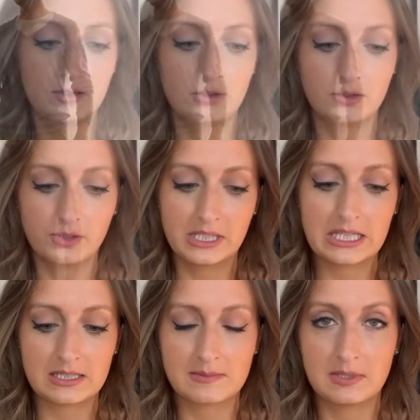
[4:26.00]
you're looking
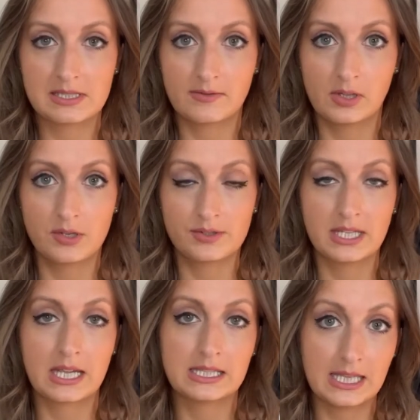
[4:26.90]
at this piece of
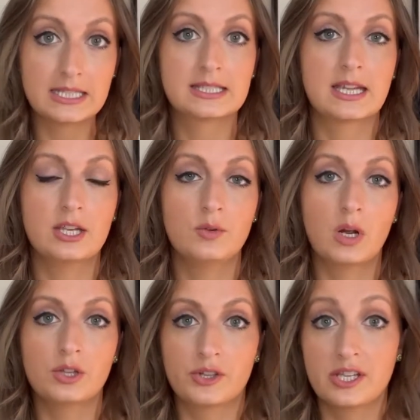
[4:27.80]
clothing, and let's say you
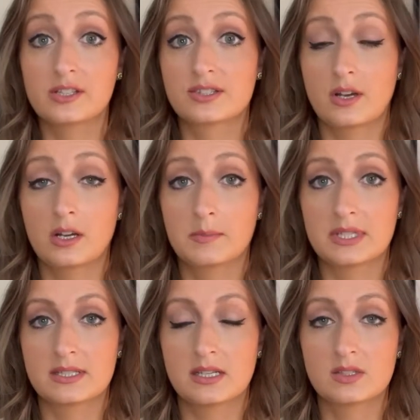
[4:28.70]
are looking to start a
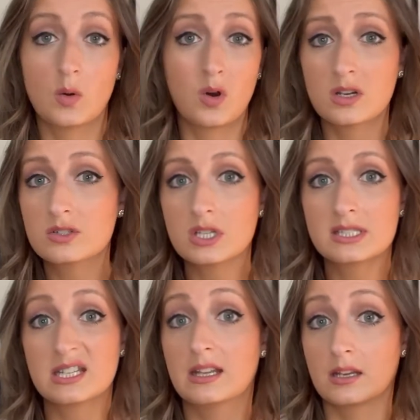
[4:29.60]
business or
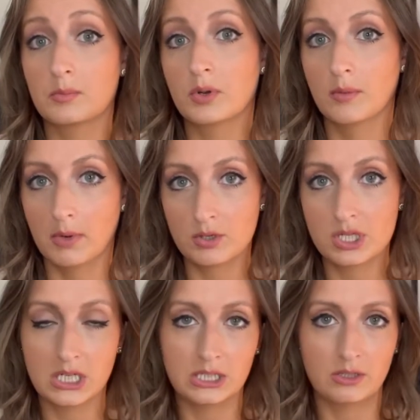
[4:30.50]
just to get a
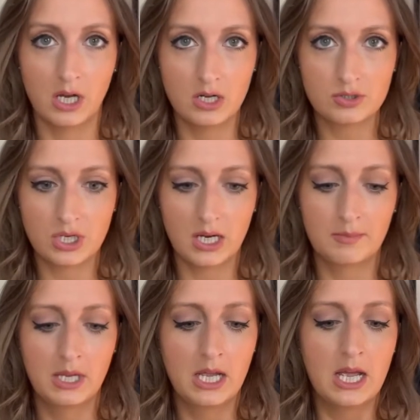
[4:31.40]
promotion in your own
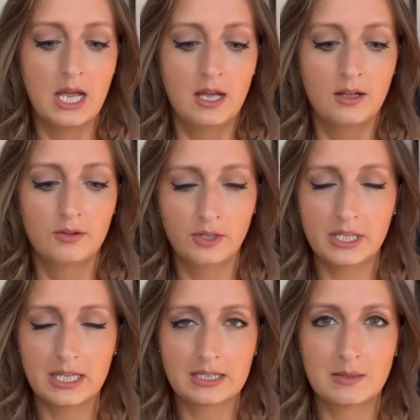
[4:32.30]
job.
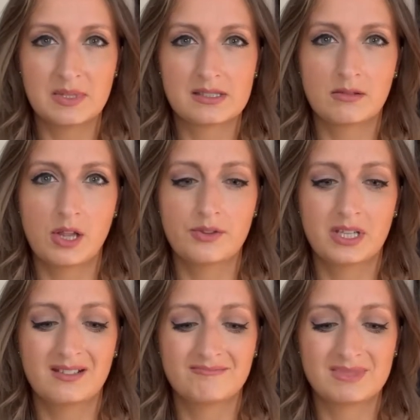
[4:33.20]
Looking at that piece of
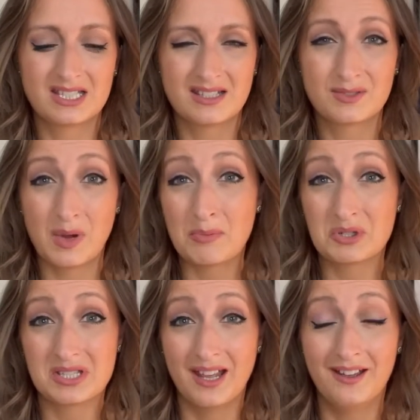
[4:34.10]
clothing, does this
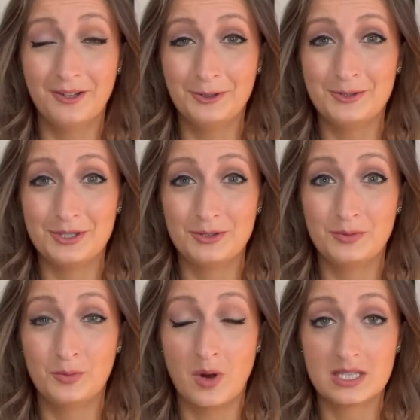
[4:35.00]
represent who
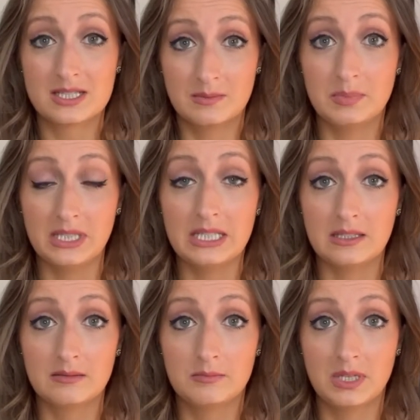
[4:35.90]
you want to
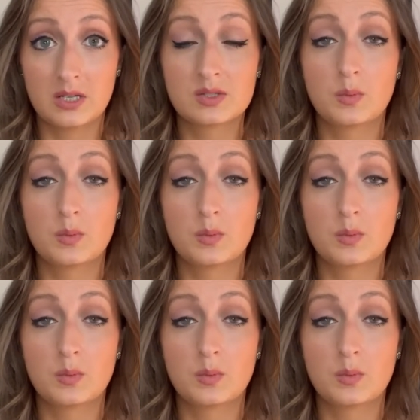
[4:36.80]
be? Because